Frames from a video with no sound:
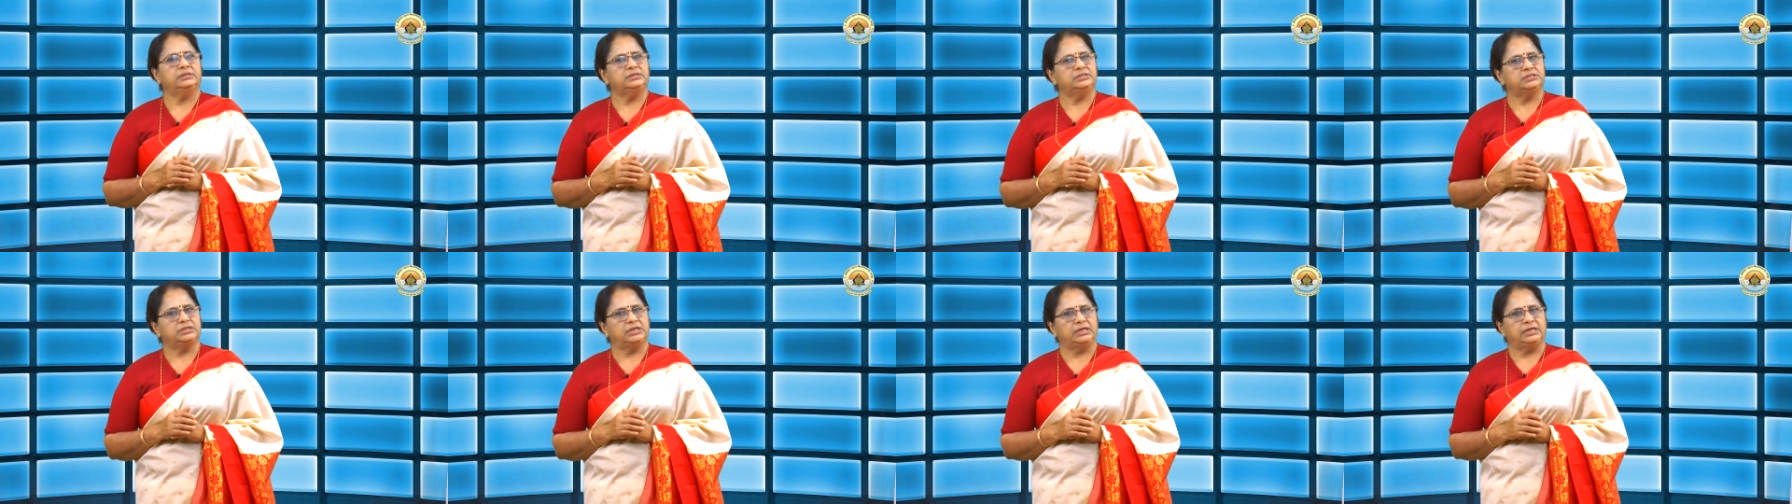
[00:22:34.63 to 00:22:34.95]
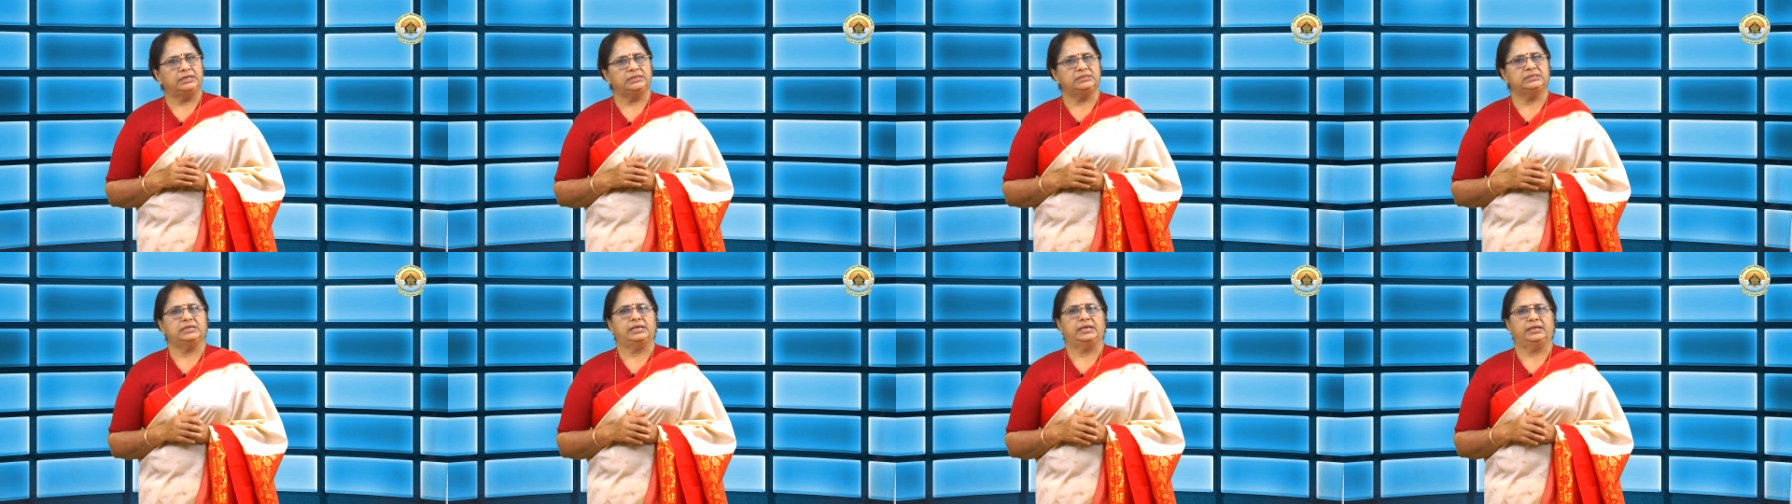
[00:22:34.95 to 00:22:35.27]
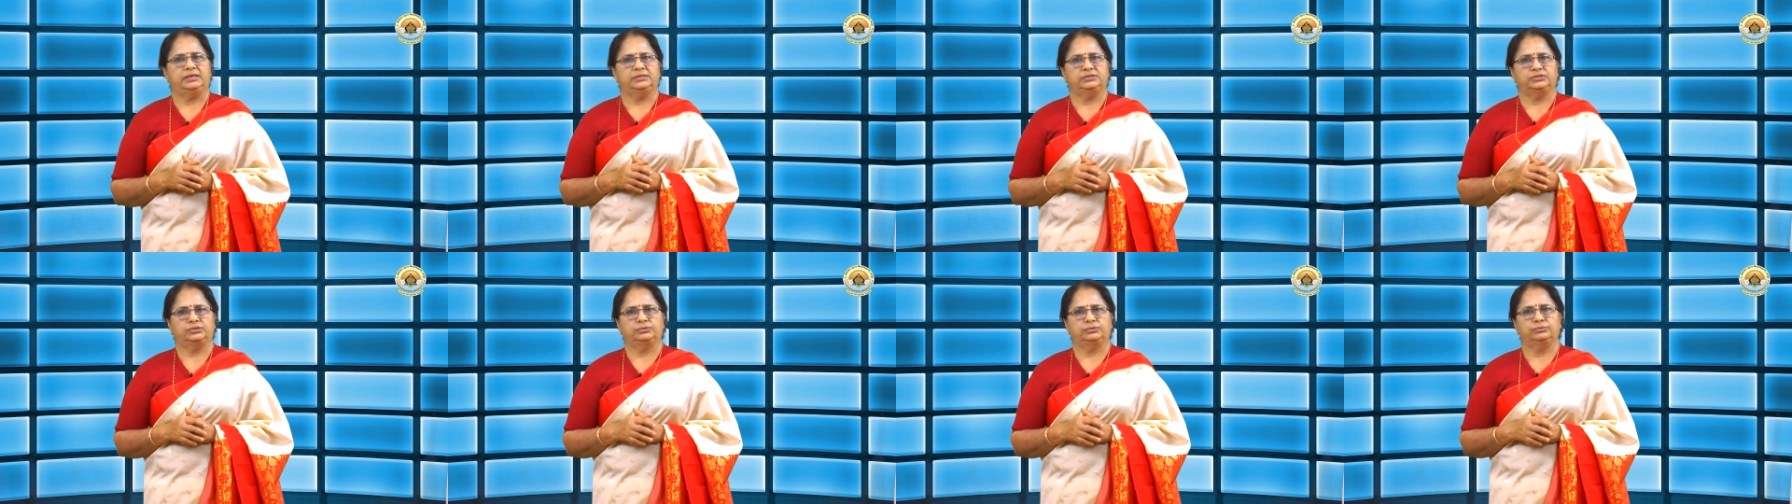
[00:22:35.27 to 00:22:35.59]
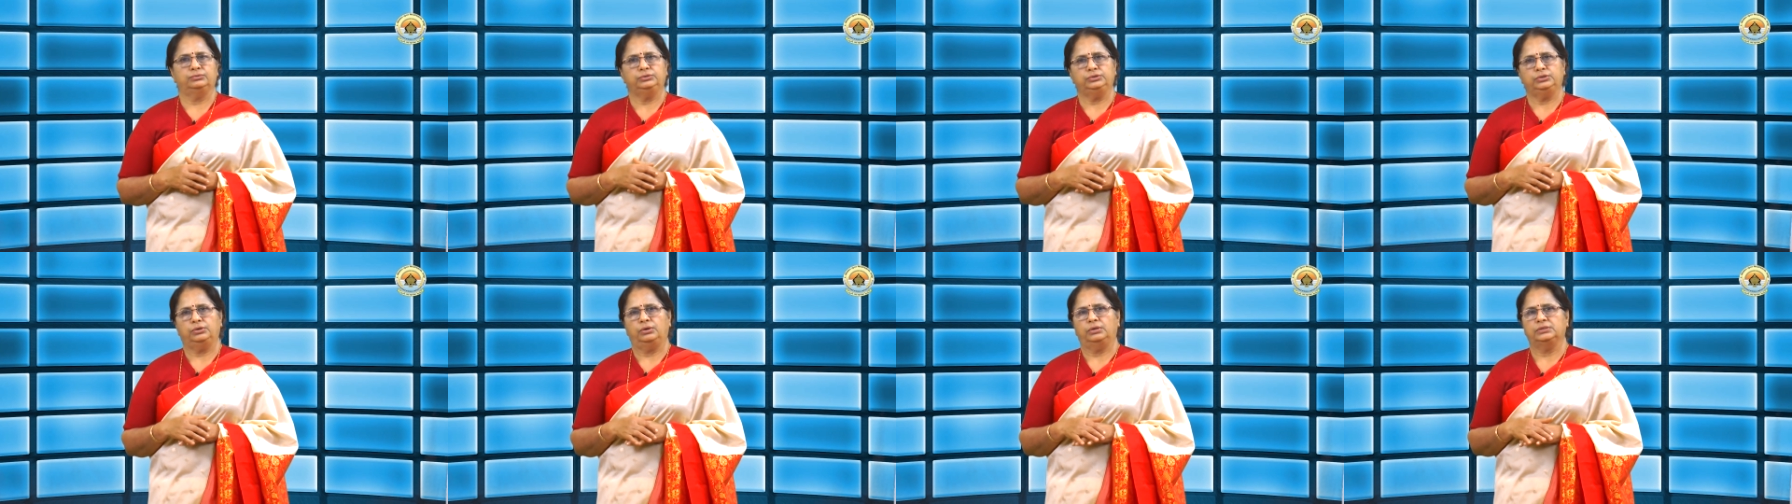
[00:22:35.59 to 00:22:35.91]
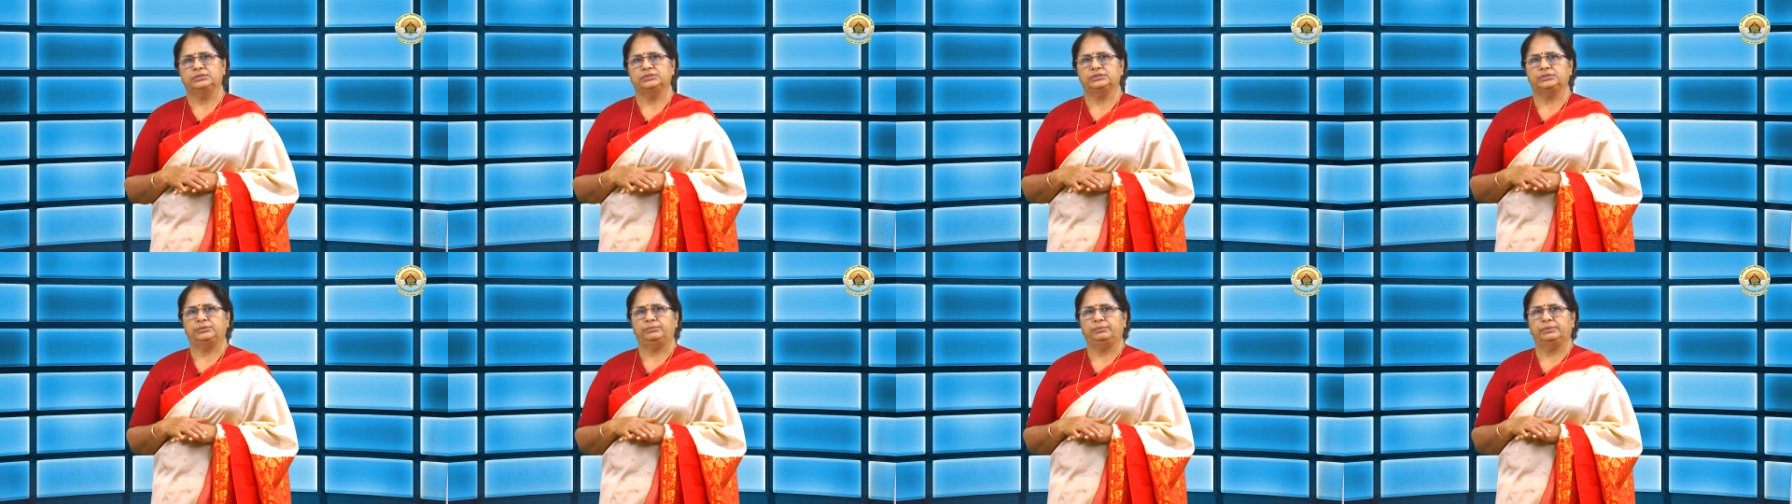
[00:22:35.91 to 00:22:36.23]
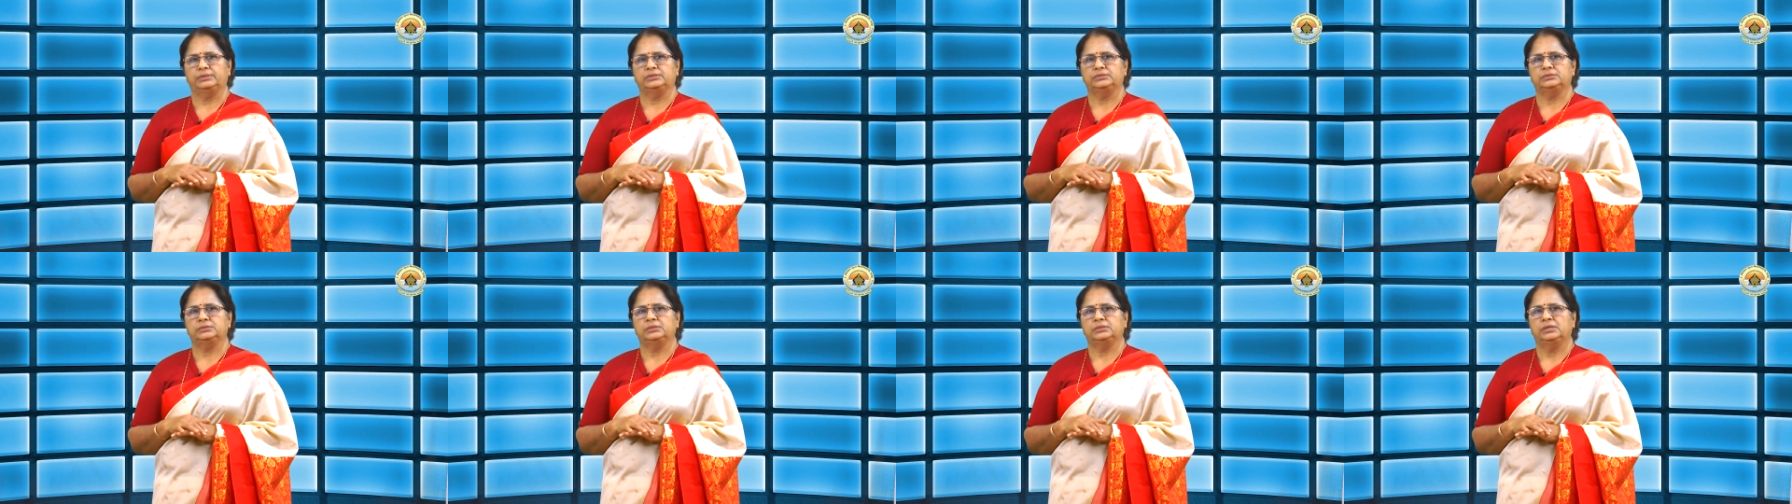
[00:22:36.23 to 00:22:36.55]
change has good
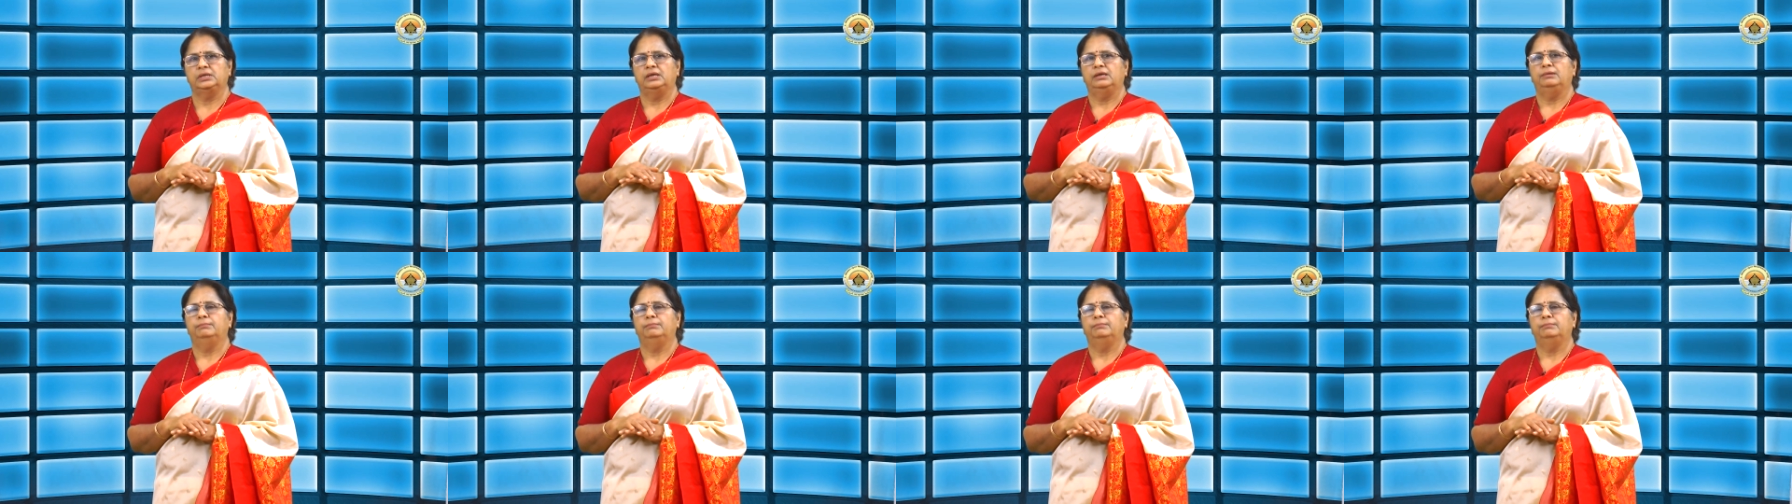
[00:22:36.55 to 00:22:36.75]
consequence,